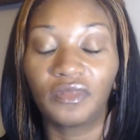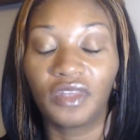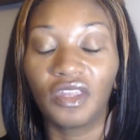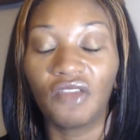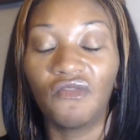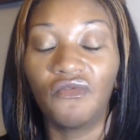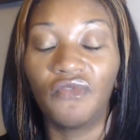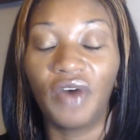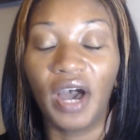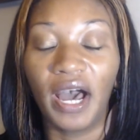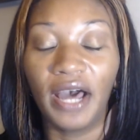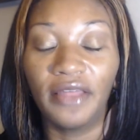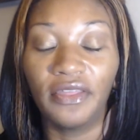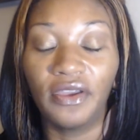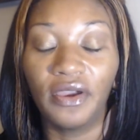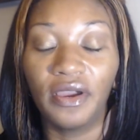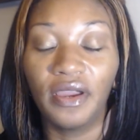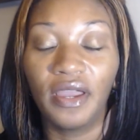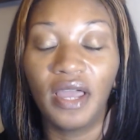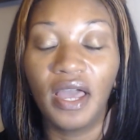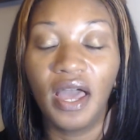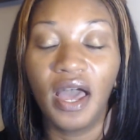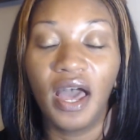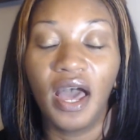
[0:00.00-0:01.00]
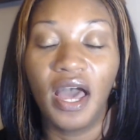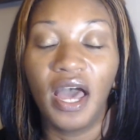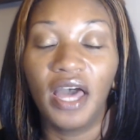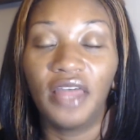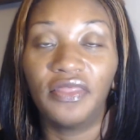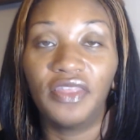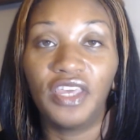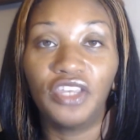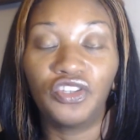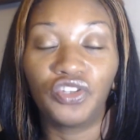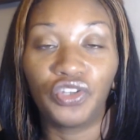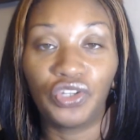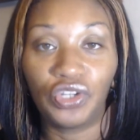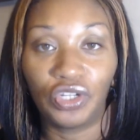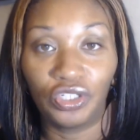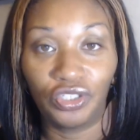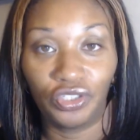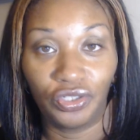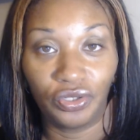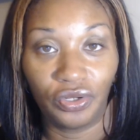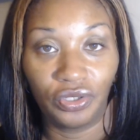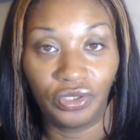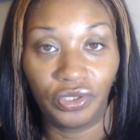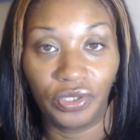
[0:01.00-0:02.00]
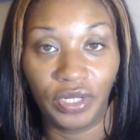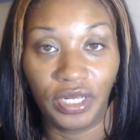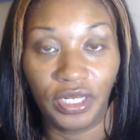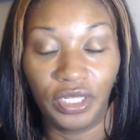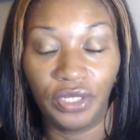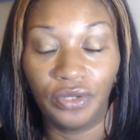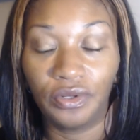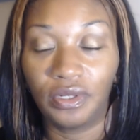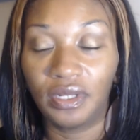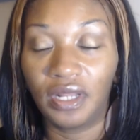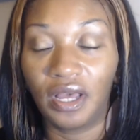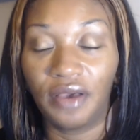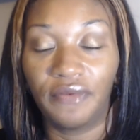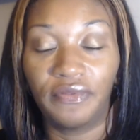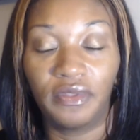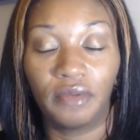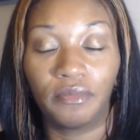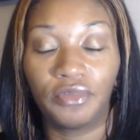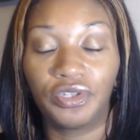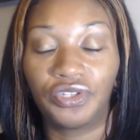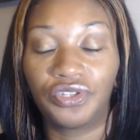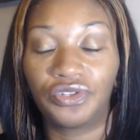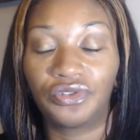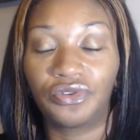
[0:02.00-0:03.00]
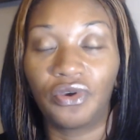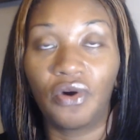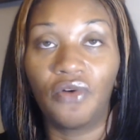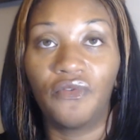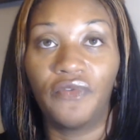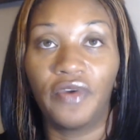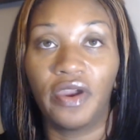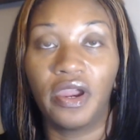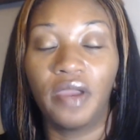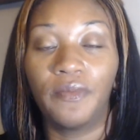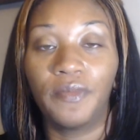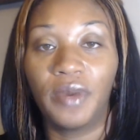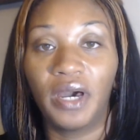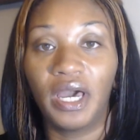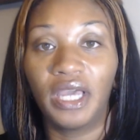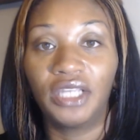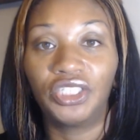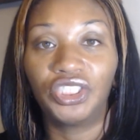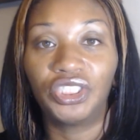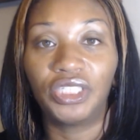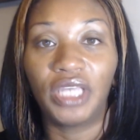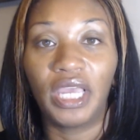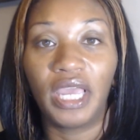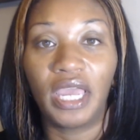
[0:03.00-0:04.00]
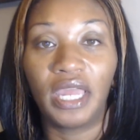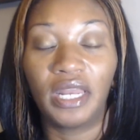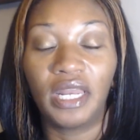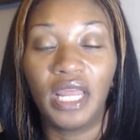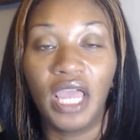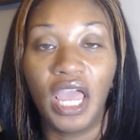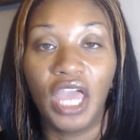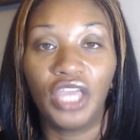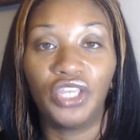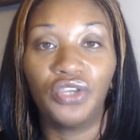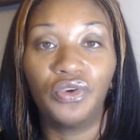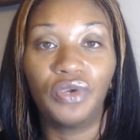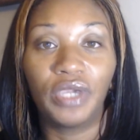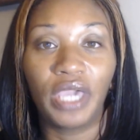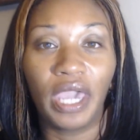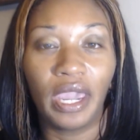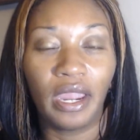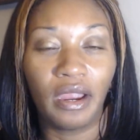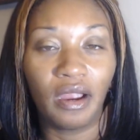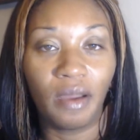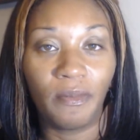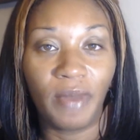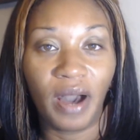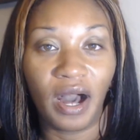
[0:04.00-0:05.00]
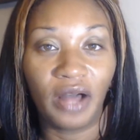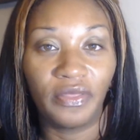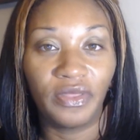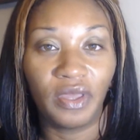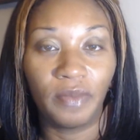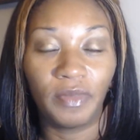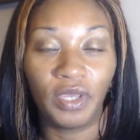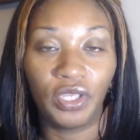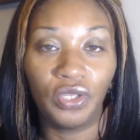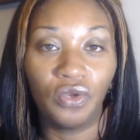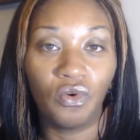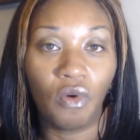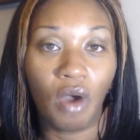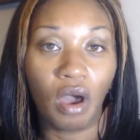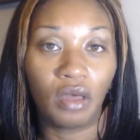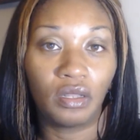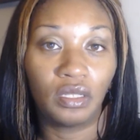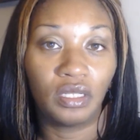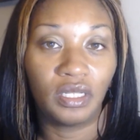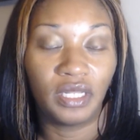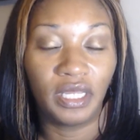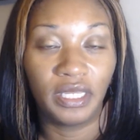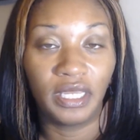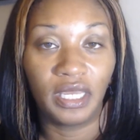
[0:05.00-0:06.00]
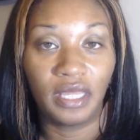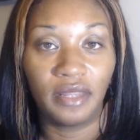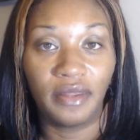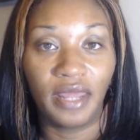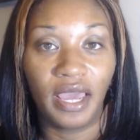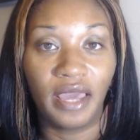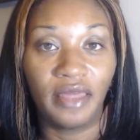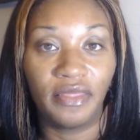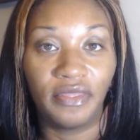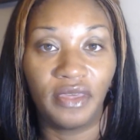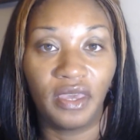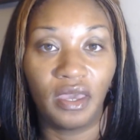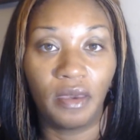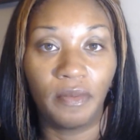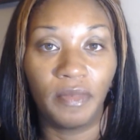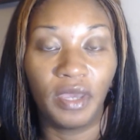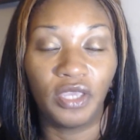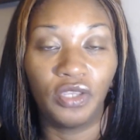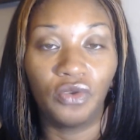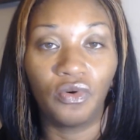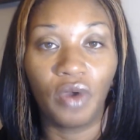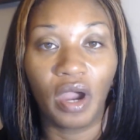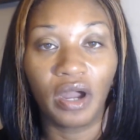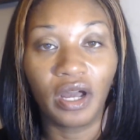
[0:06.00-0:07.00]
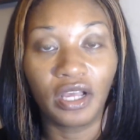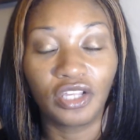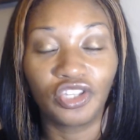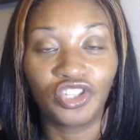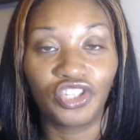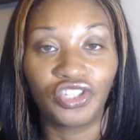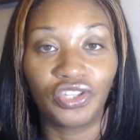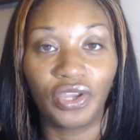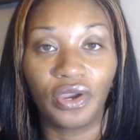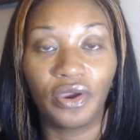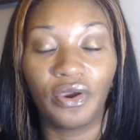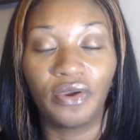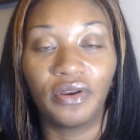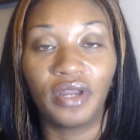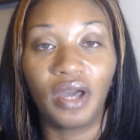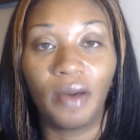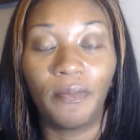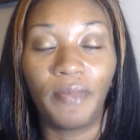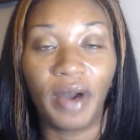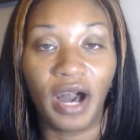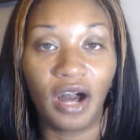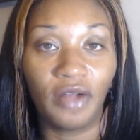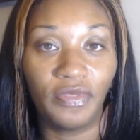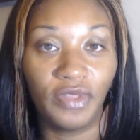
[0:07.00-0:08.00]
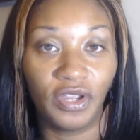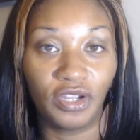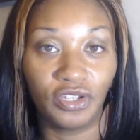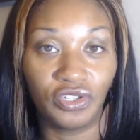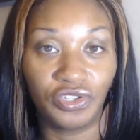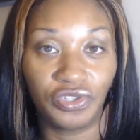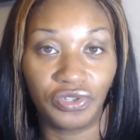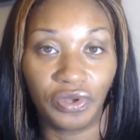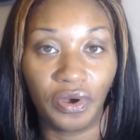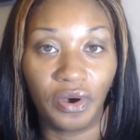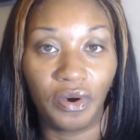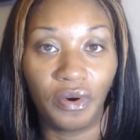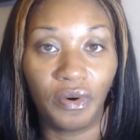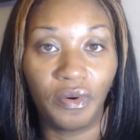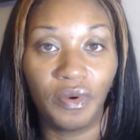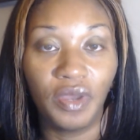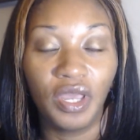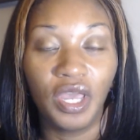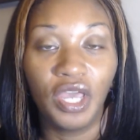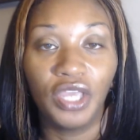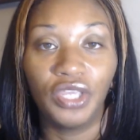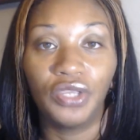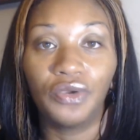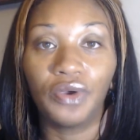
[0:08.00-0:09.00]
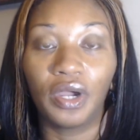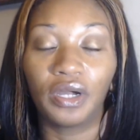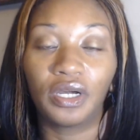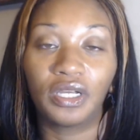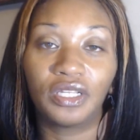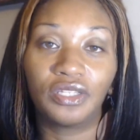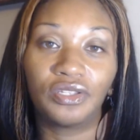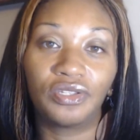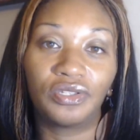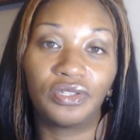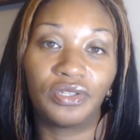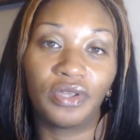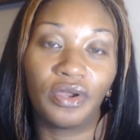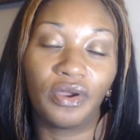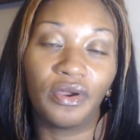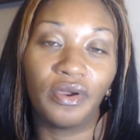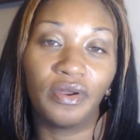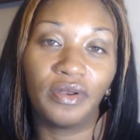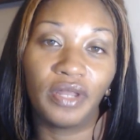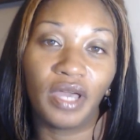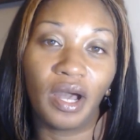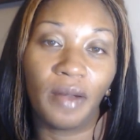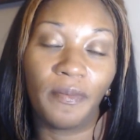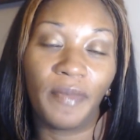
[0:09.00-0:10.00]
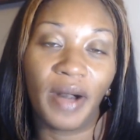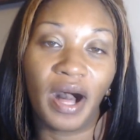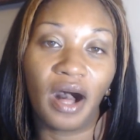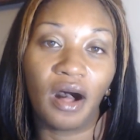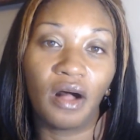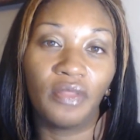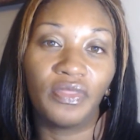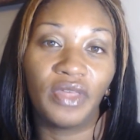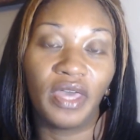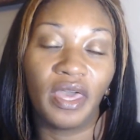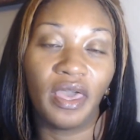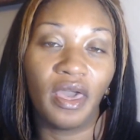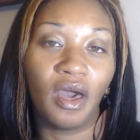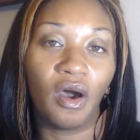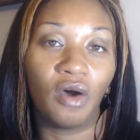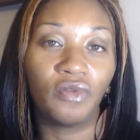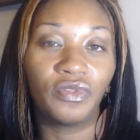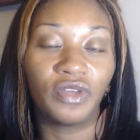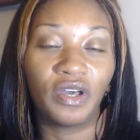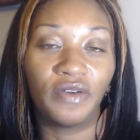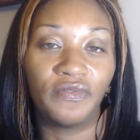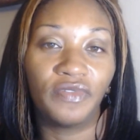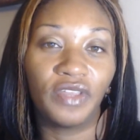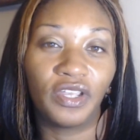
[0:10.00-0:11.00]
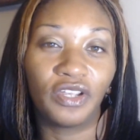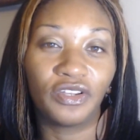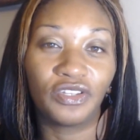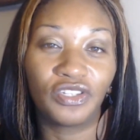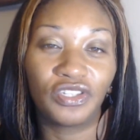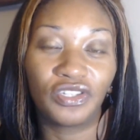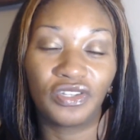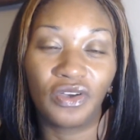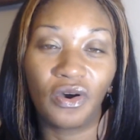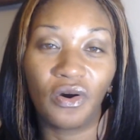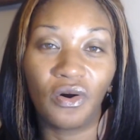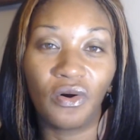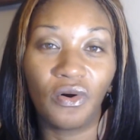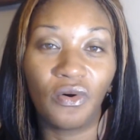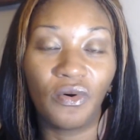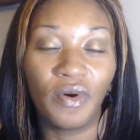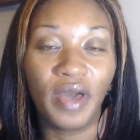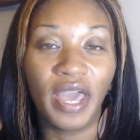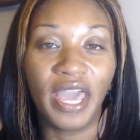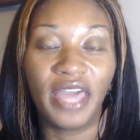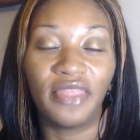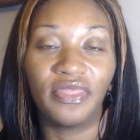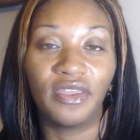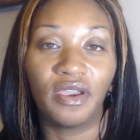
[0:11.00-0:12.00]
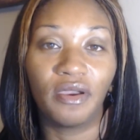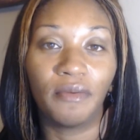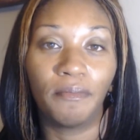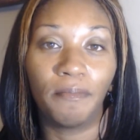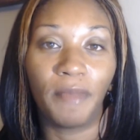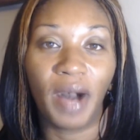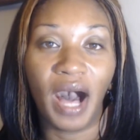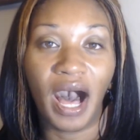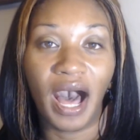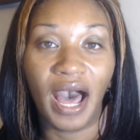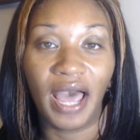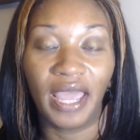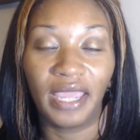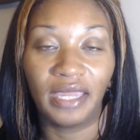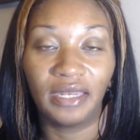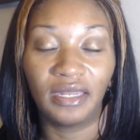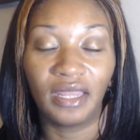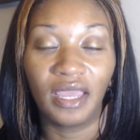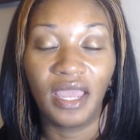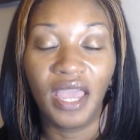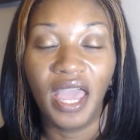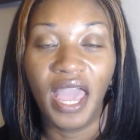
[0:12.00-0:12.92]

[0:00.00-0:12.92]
Father, these are your children. You love them so very much, and you care about them, and you are looking at them, and you are concerned about their soul. You are concerned about the health of their soul and their mind.